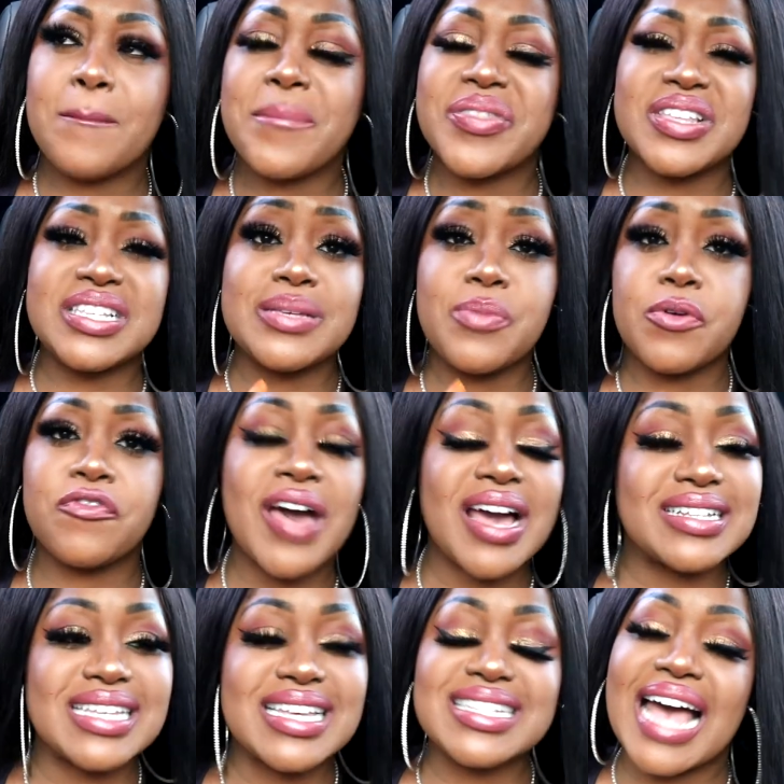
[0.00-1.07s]
But the simple
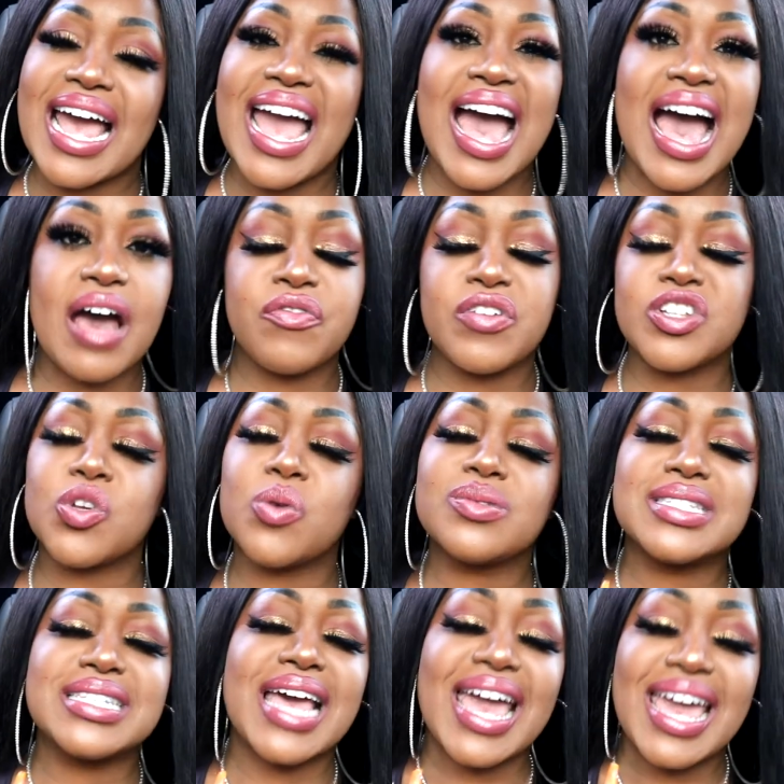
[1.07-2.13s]
fact is, I haven't.
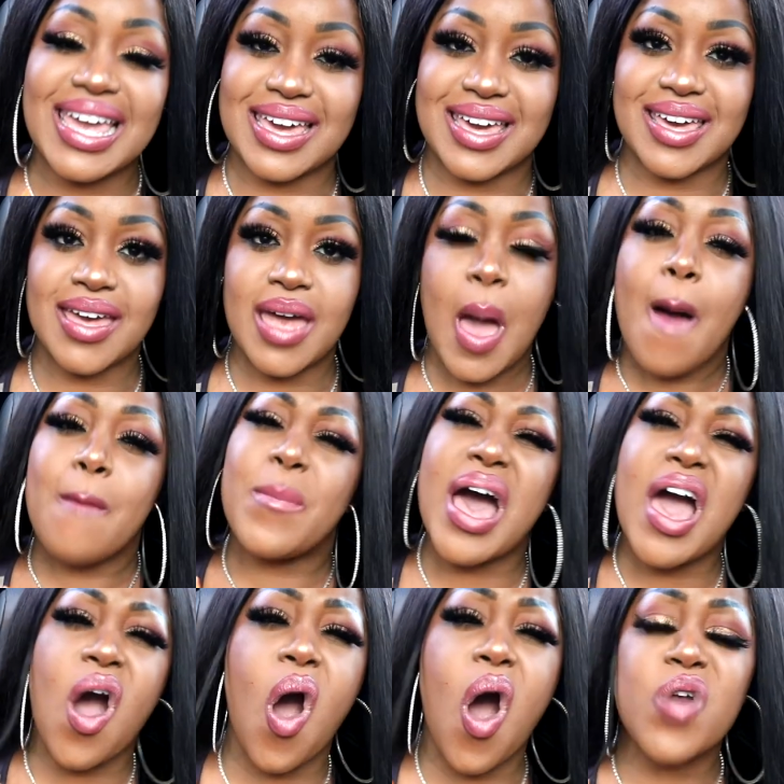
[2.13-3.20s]
Don't take
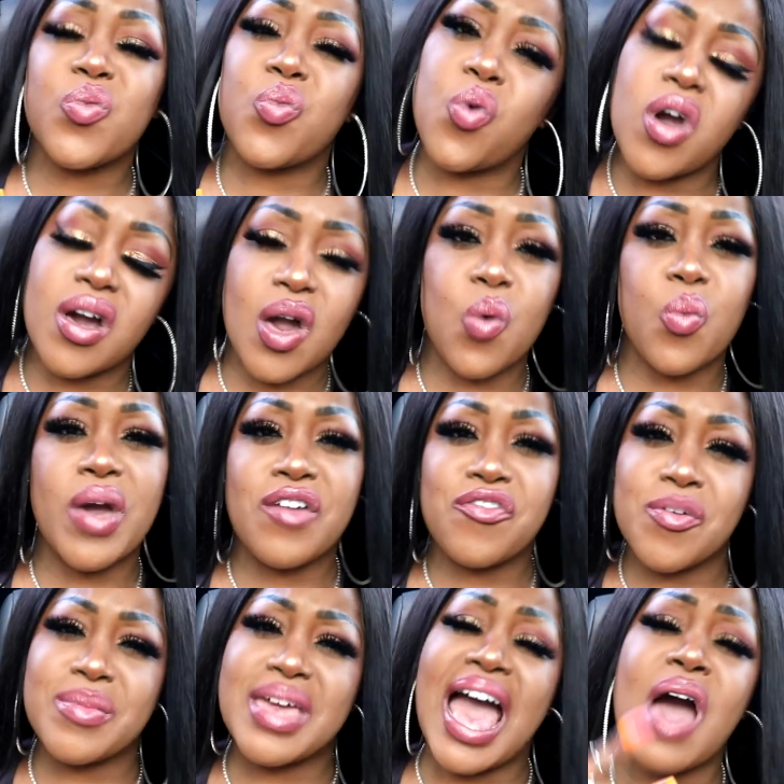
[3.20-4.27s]
my hard work away
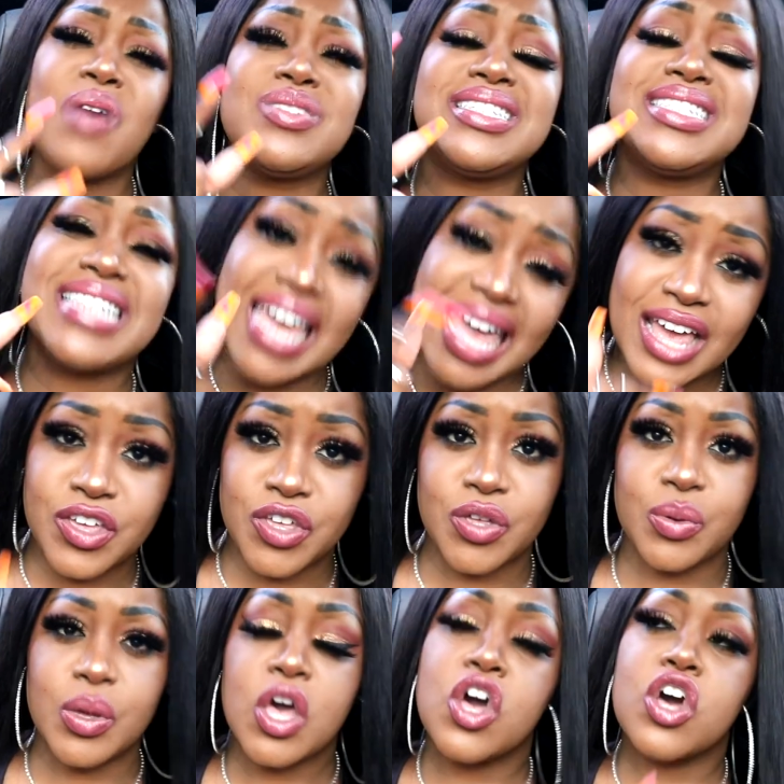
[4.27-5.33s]
from me. How dare
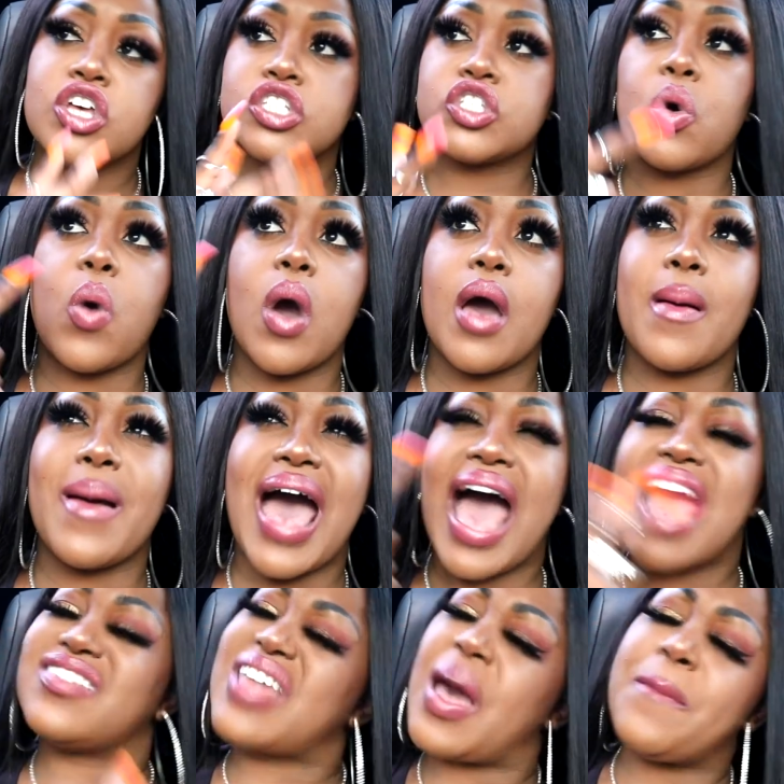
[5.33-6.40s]
you? So
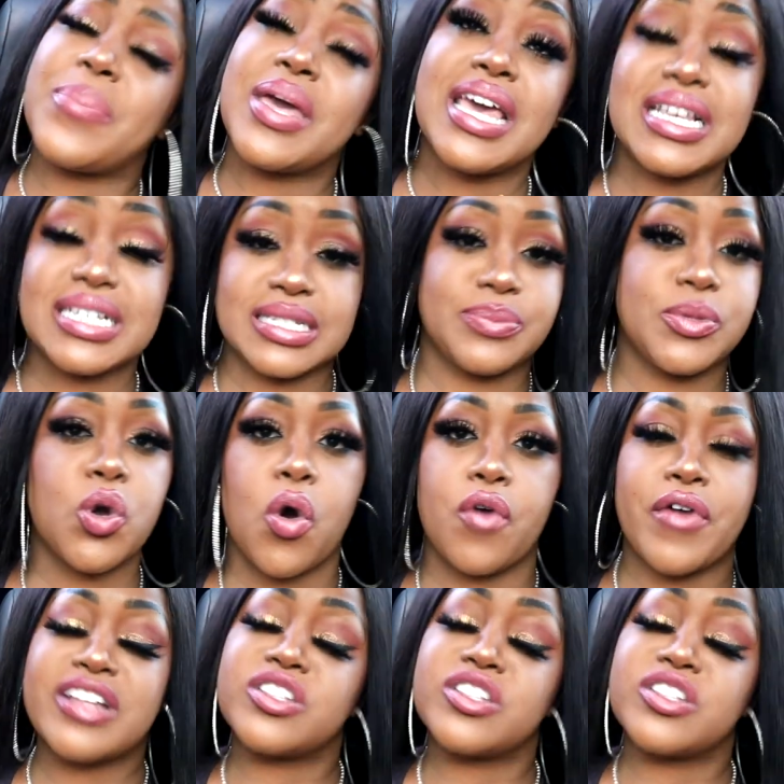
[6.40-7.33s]
that pissed me off.